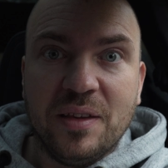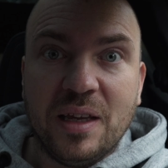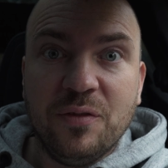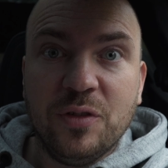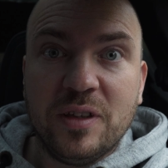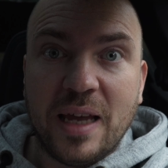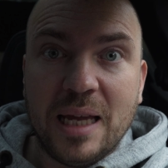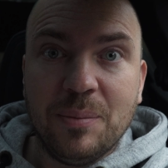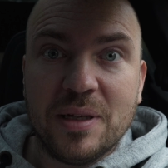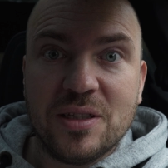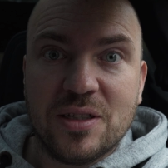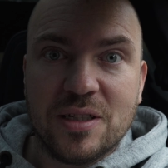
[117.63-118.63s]
The
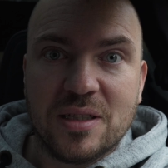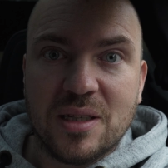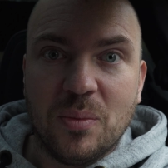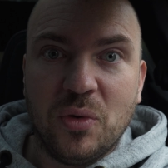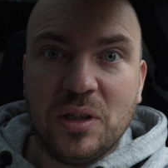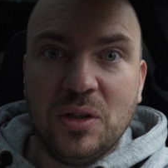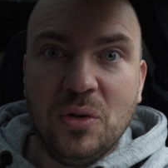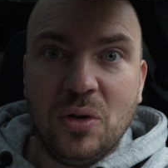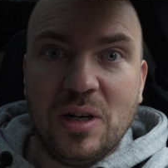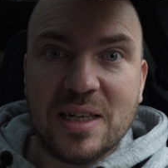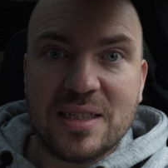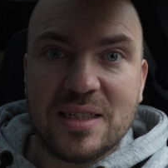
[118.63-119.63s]
infotainment system with Google